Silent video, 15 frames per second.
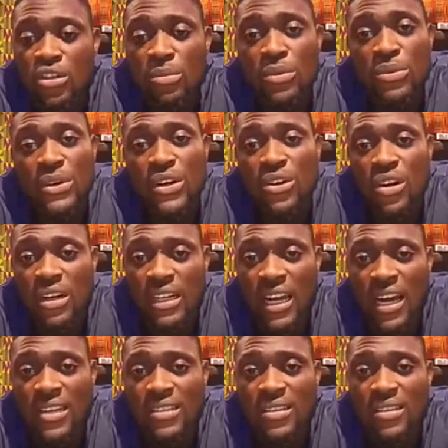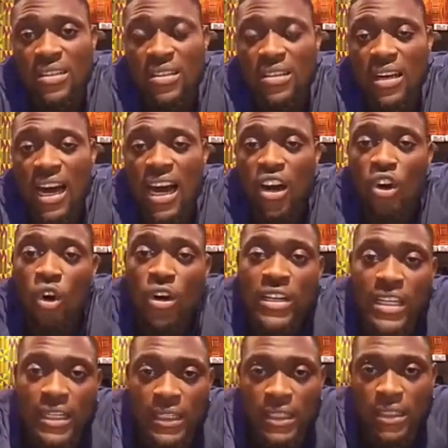to be recognized
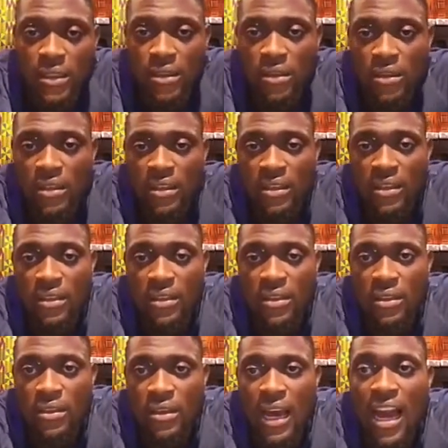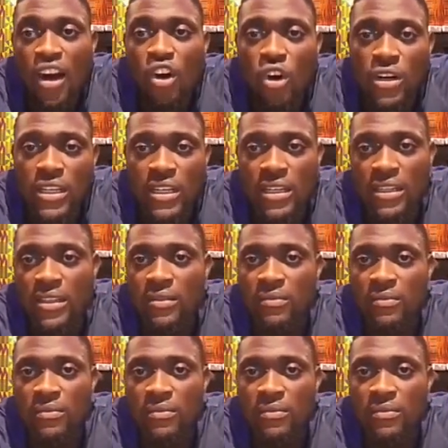accordingly. Accordingly.